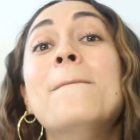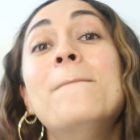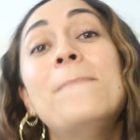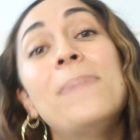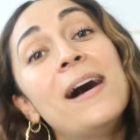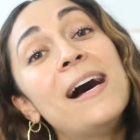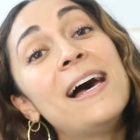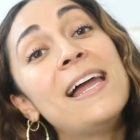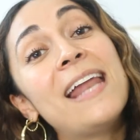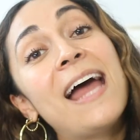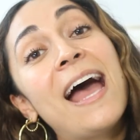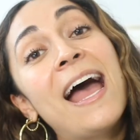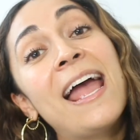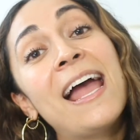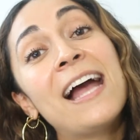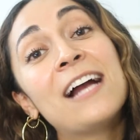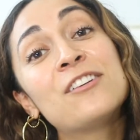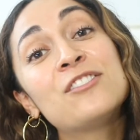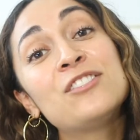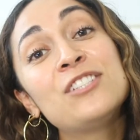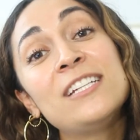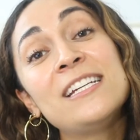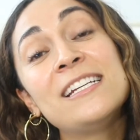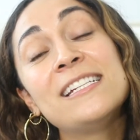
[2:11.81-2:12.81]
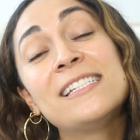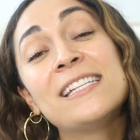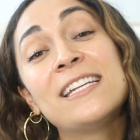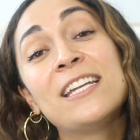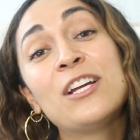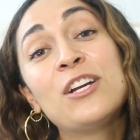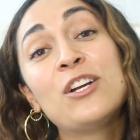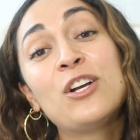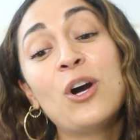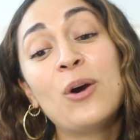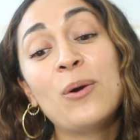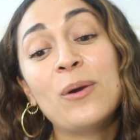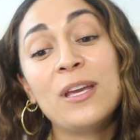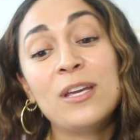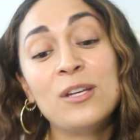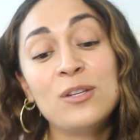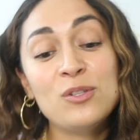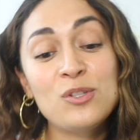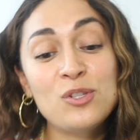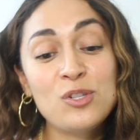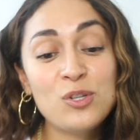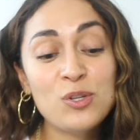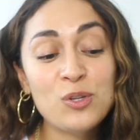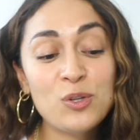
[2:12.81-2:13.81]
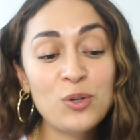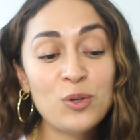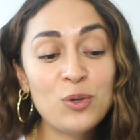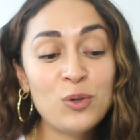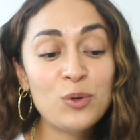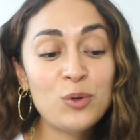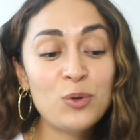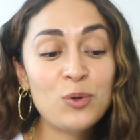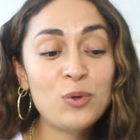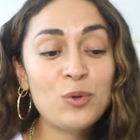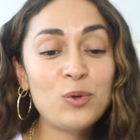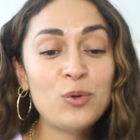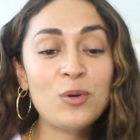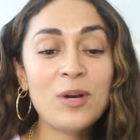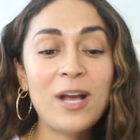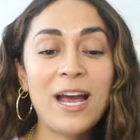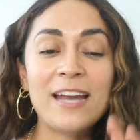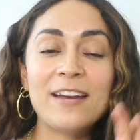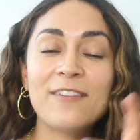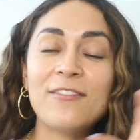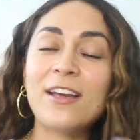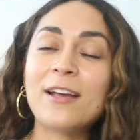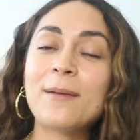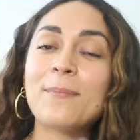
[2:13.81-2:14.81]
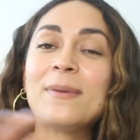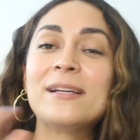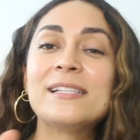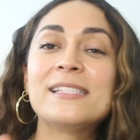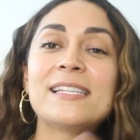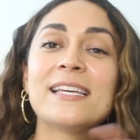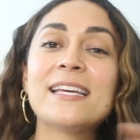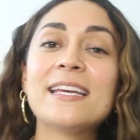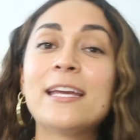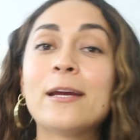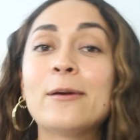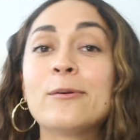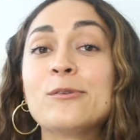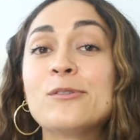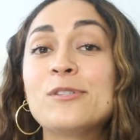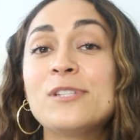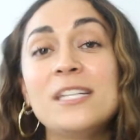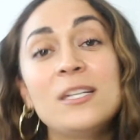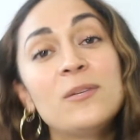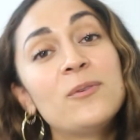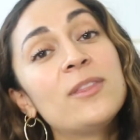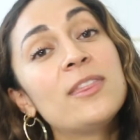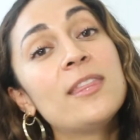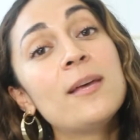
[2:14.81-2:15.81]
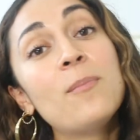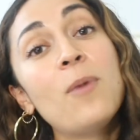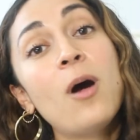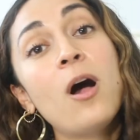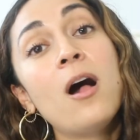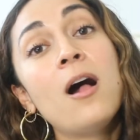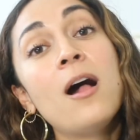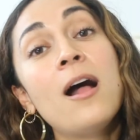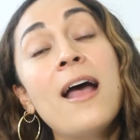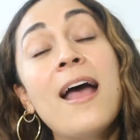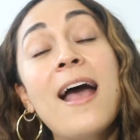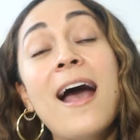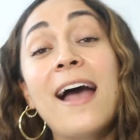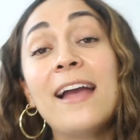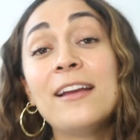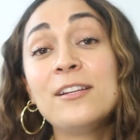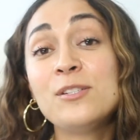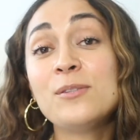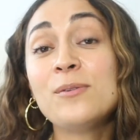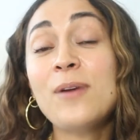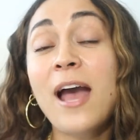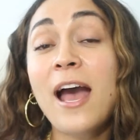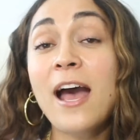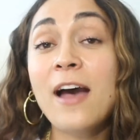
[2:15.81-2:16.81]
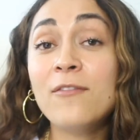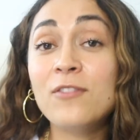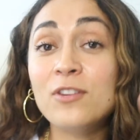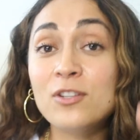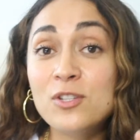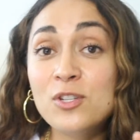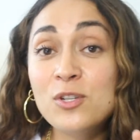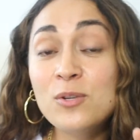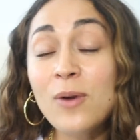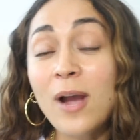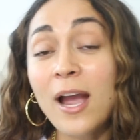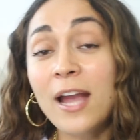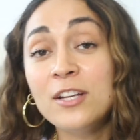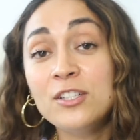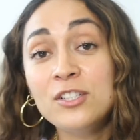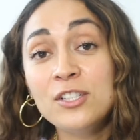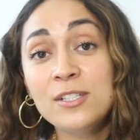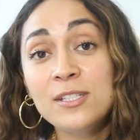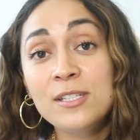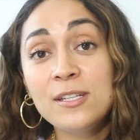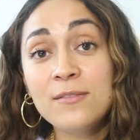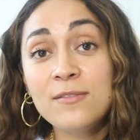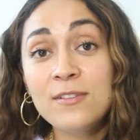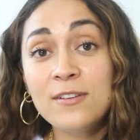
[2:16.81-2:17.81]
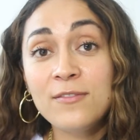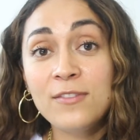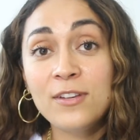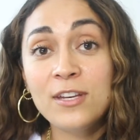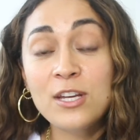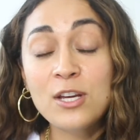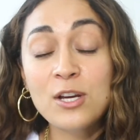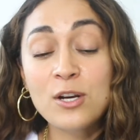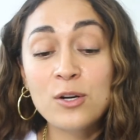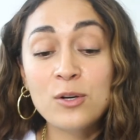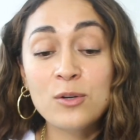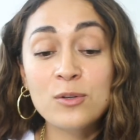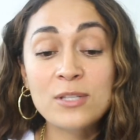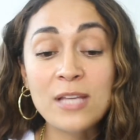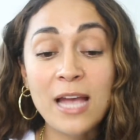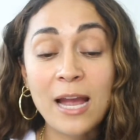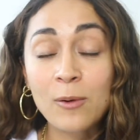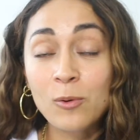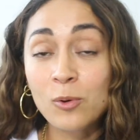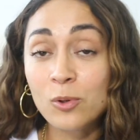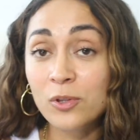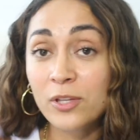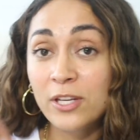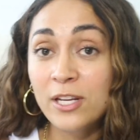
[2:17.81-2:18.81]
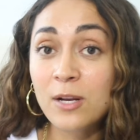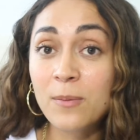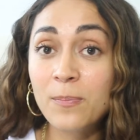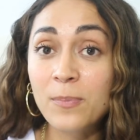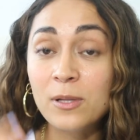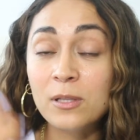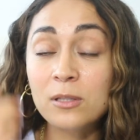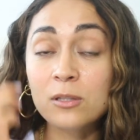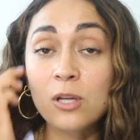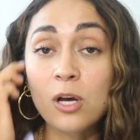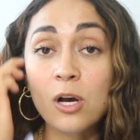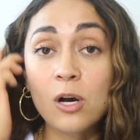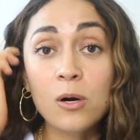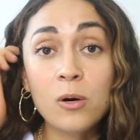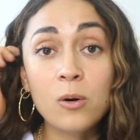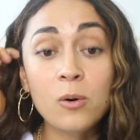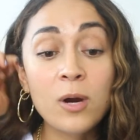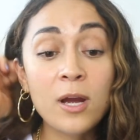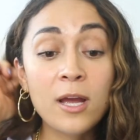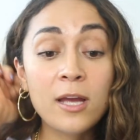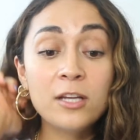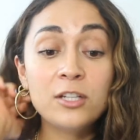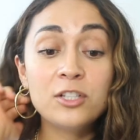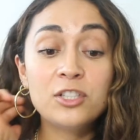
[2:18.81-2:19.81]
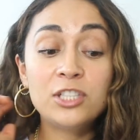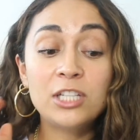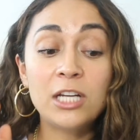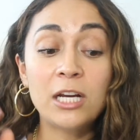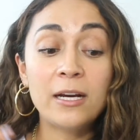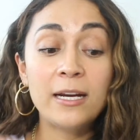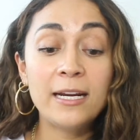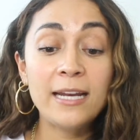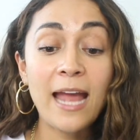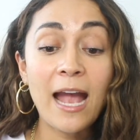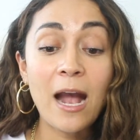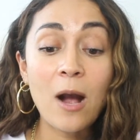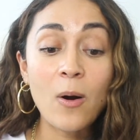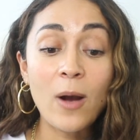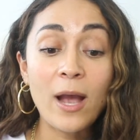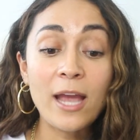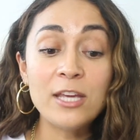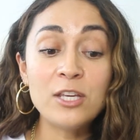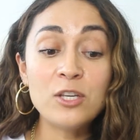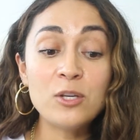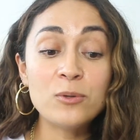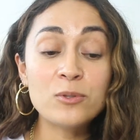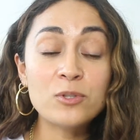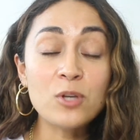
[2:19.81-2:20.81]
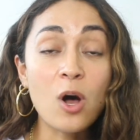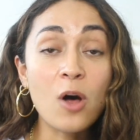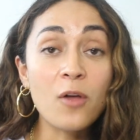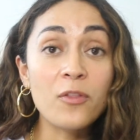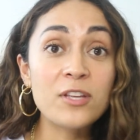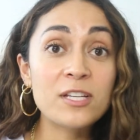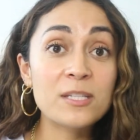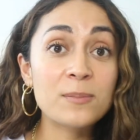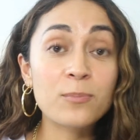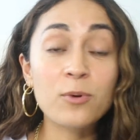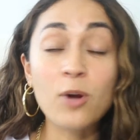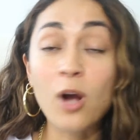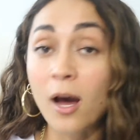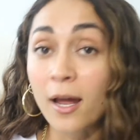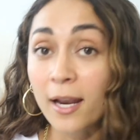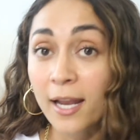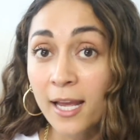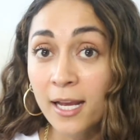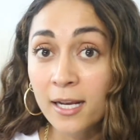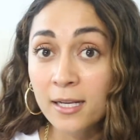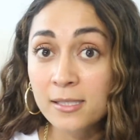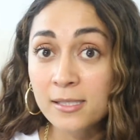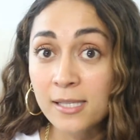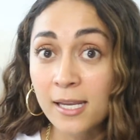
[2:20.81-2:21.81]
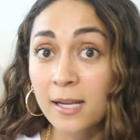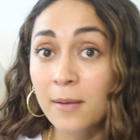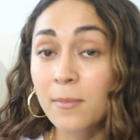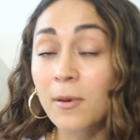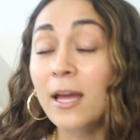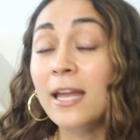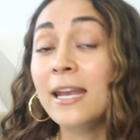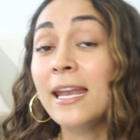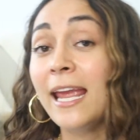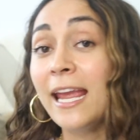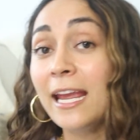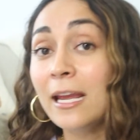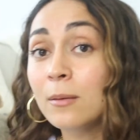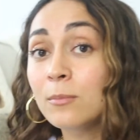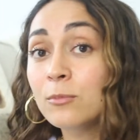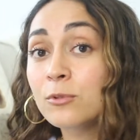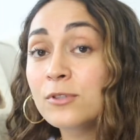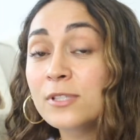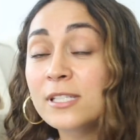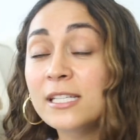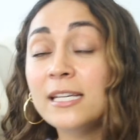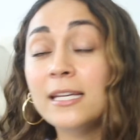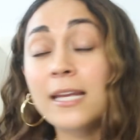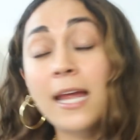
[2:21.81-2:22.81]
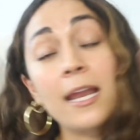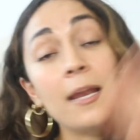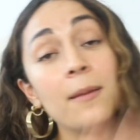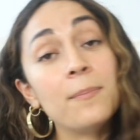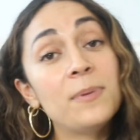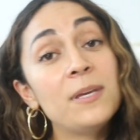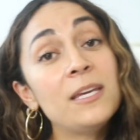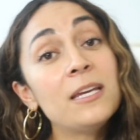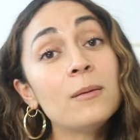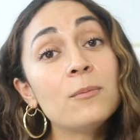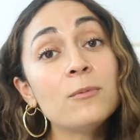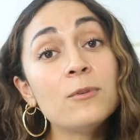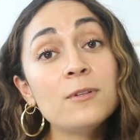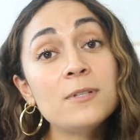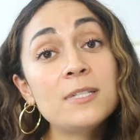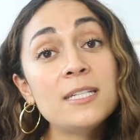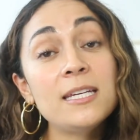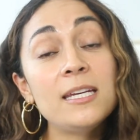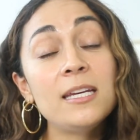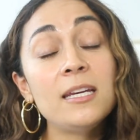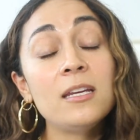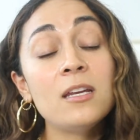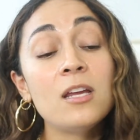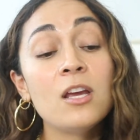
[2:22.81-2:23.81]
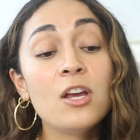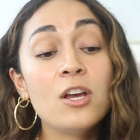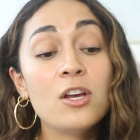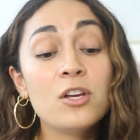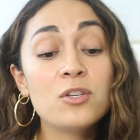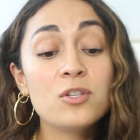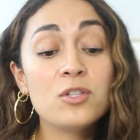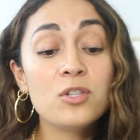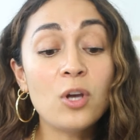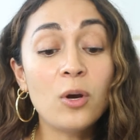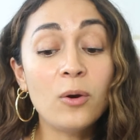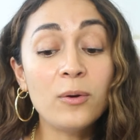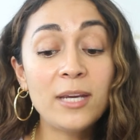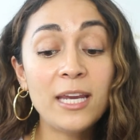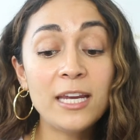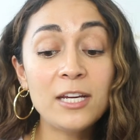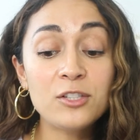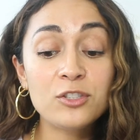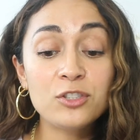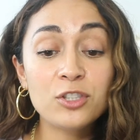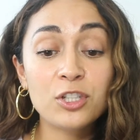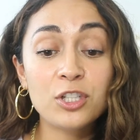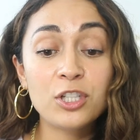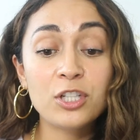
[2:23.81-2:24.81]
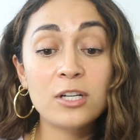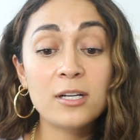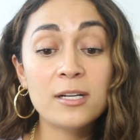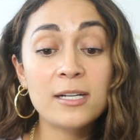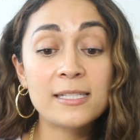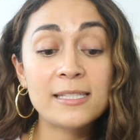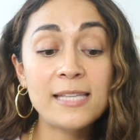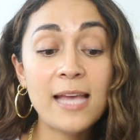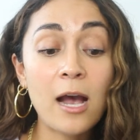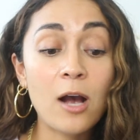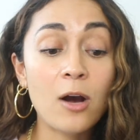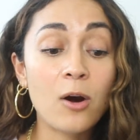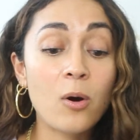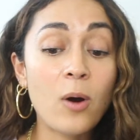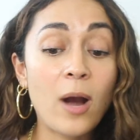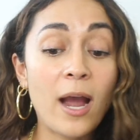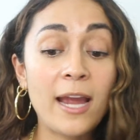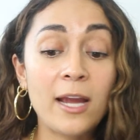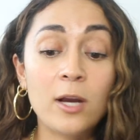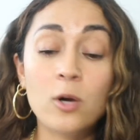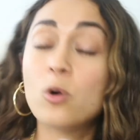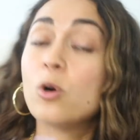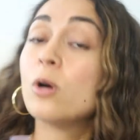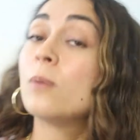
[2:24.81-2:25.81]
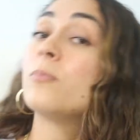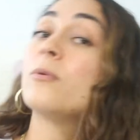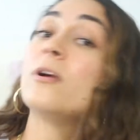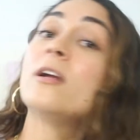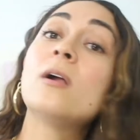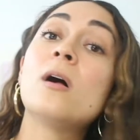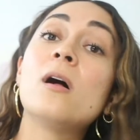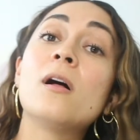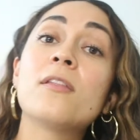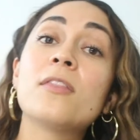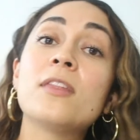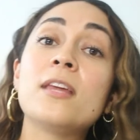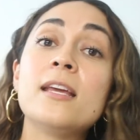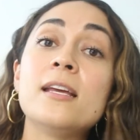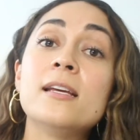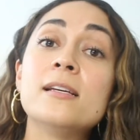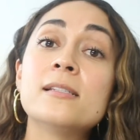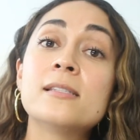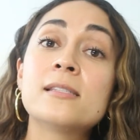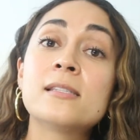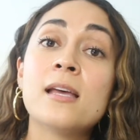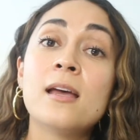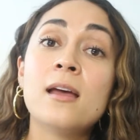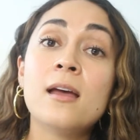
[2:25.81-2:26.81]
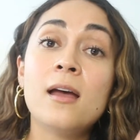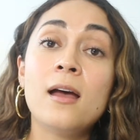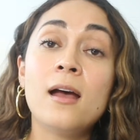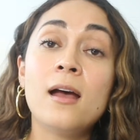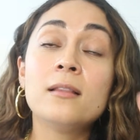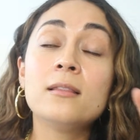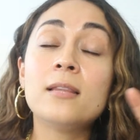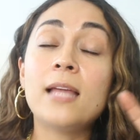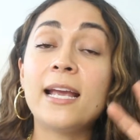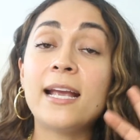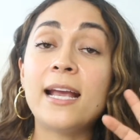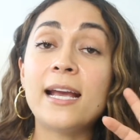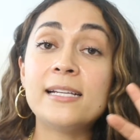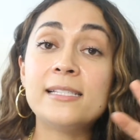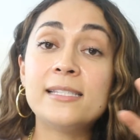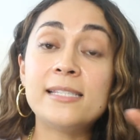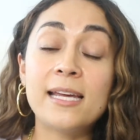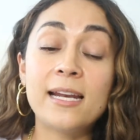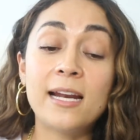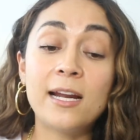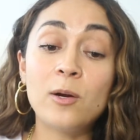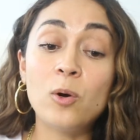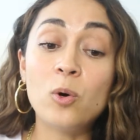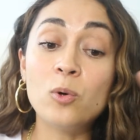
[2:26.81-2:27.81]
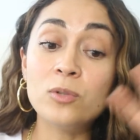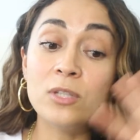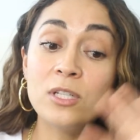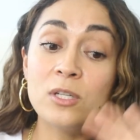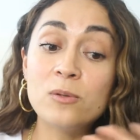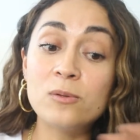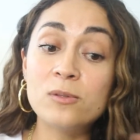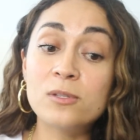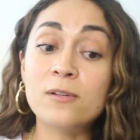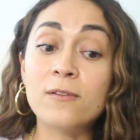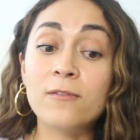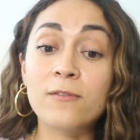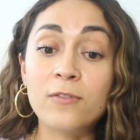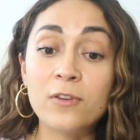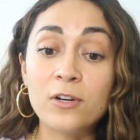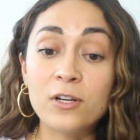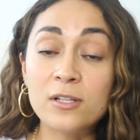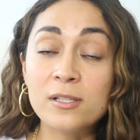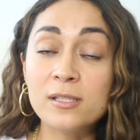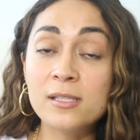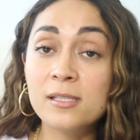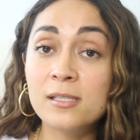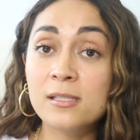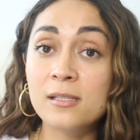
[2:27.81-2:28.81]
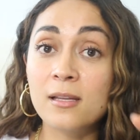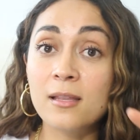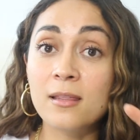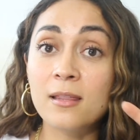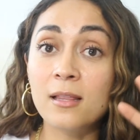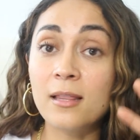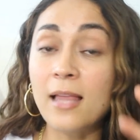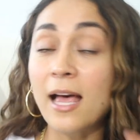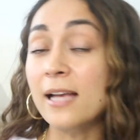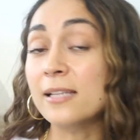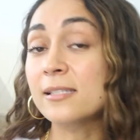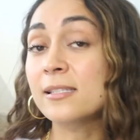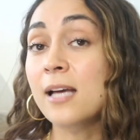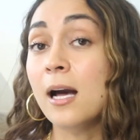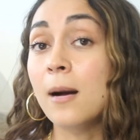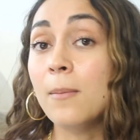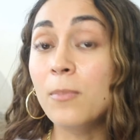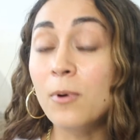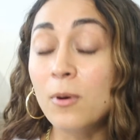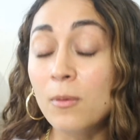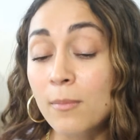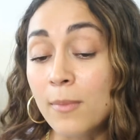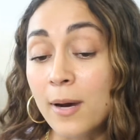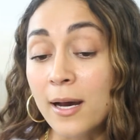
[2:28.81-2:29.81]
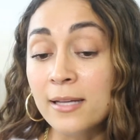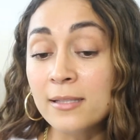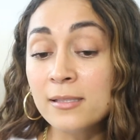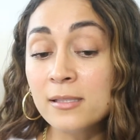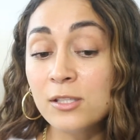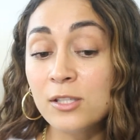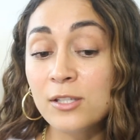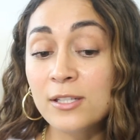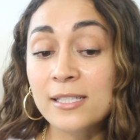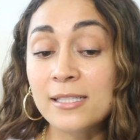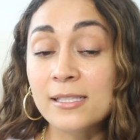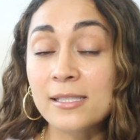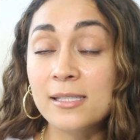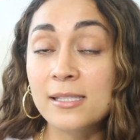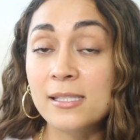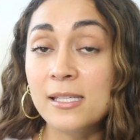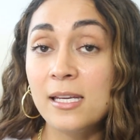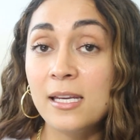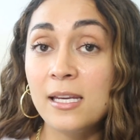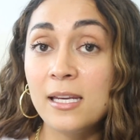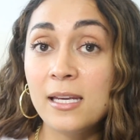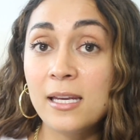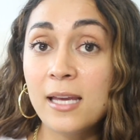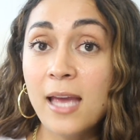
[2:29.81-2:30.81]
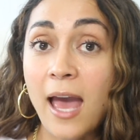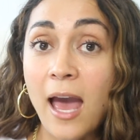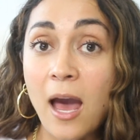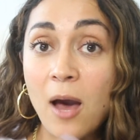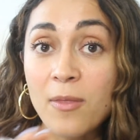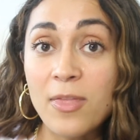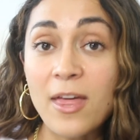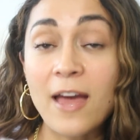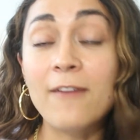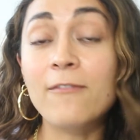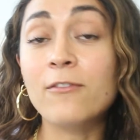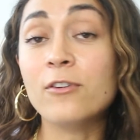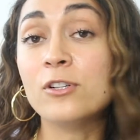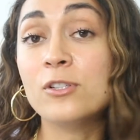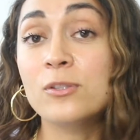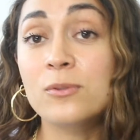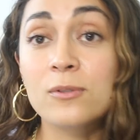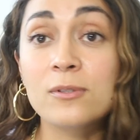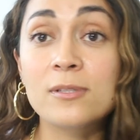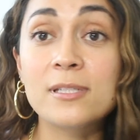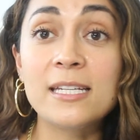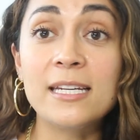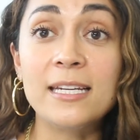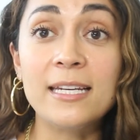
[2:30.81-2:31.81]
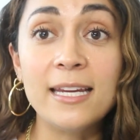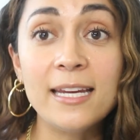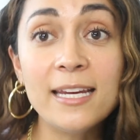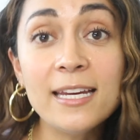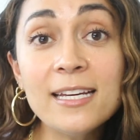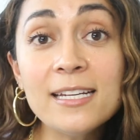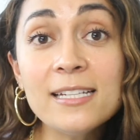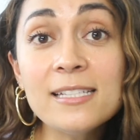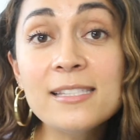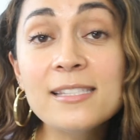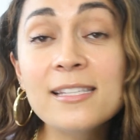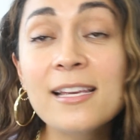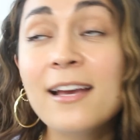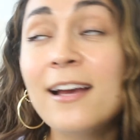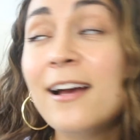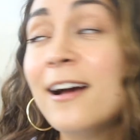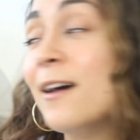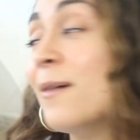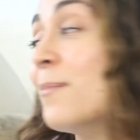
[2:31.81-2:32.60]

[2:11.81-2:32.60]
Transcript: But I actually didn't go into kind of like my skincare routine with them all. I do have two IGTV videos I will link below sharing how I use all these products, like an AM routine and a PM routine. So in case you're curious how I incorporate all these, like I said, I only used versed the last couple mm. months. You can see mm. how that versed routine is.